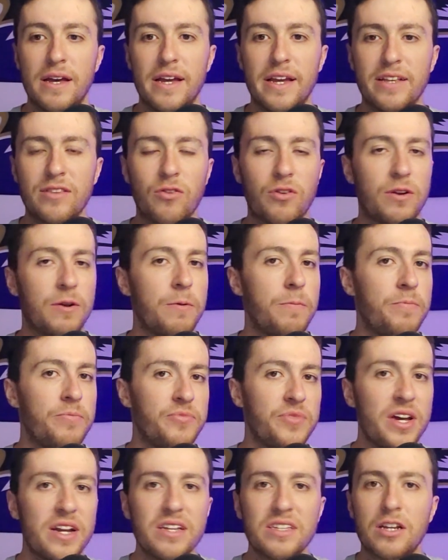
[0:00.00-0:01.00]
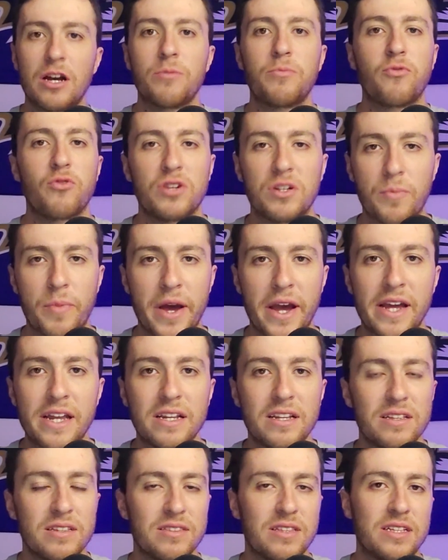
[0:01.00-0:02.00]
And look, that is up for
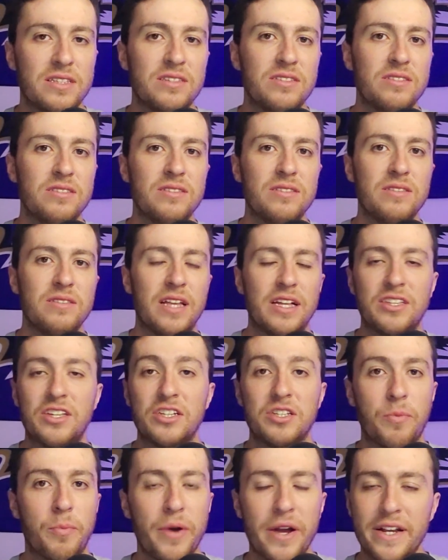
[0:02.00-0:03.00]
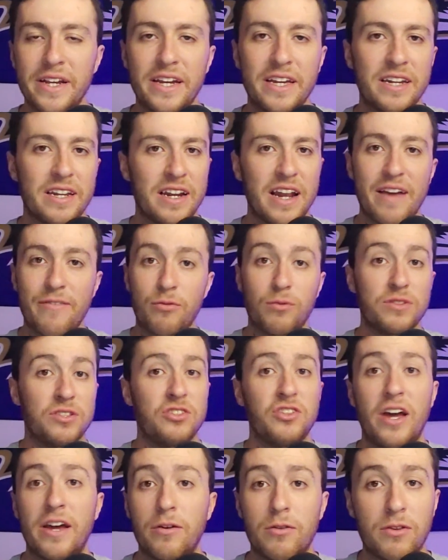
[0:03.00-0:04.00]
debate. That's his opinion, and everyone's
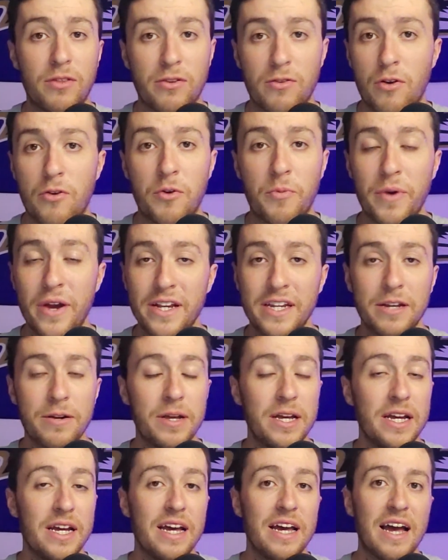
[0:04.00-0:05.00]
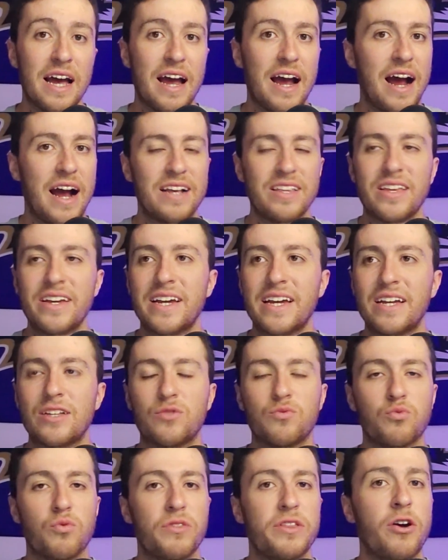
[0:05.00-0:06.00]
entitled to their own opinion. I think it's
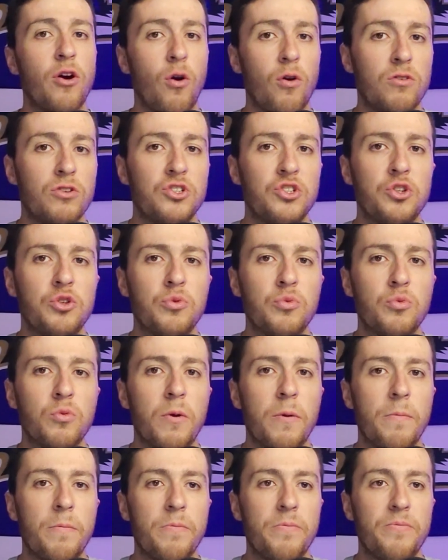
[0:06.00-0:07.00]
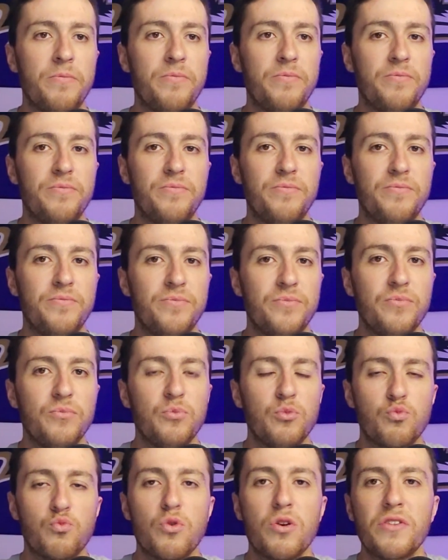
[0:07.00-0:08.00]
really hard to
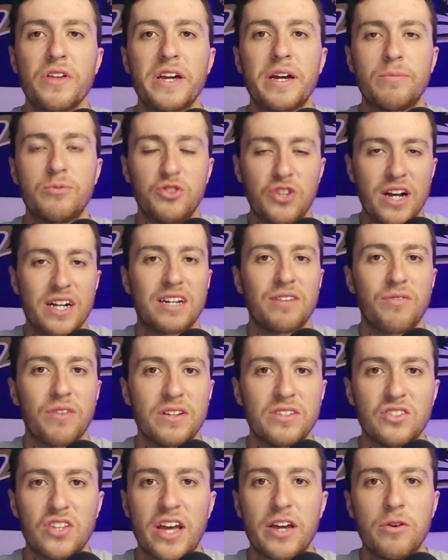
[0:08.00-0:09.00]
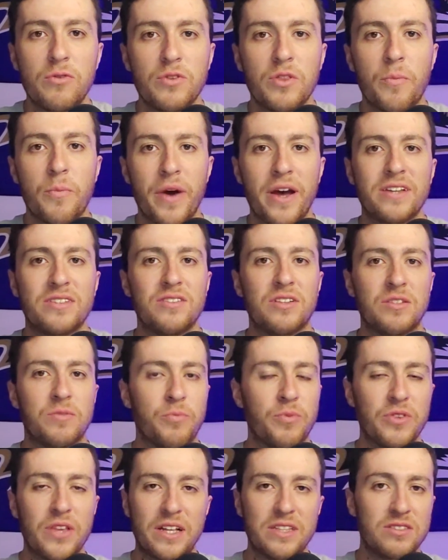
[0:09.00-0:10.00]
really objectively say who the best is,
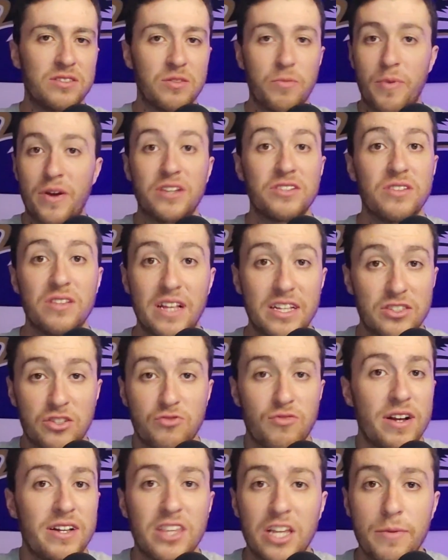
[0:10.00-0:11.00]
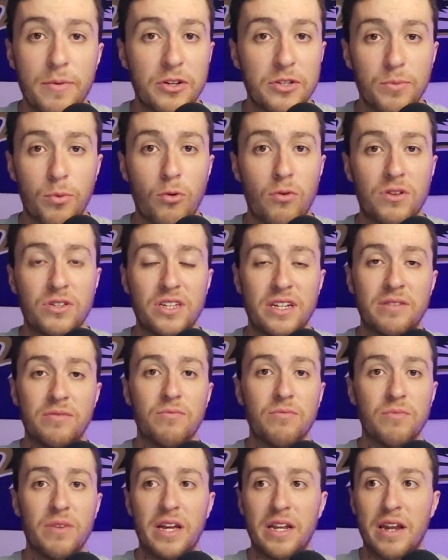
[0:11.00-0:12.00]
but that's the best. That's the great thing about sports
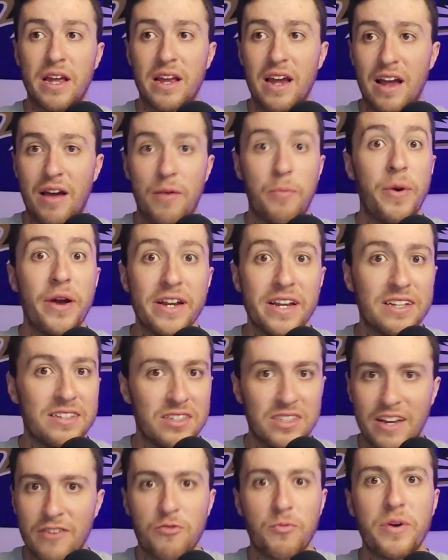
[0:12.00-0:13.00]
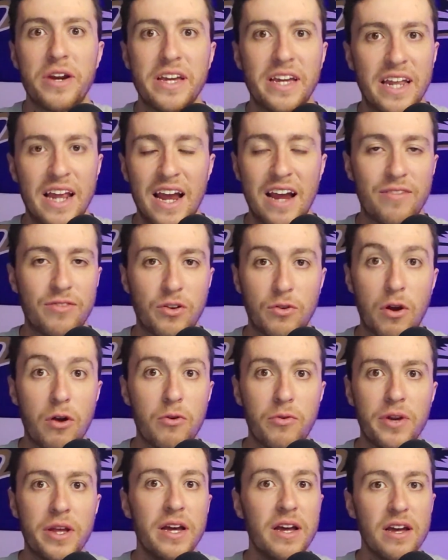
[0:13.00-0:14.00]
and opinions is everybody can have their
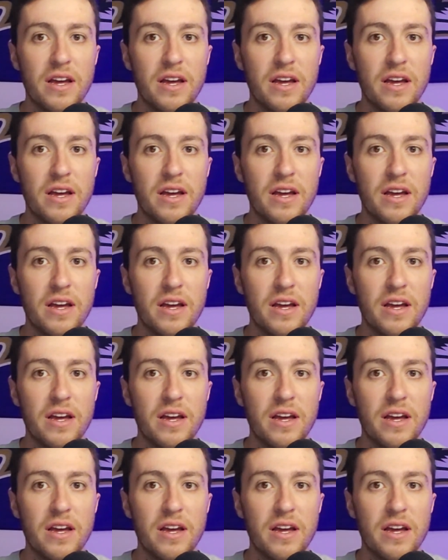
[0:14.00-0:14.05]
own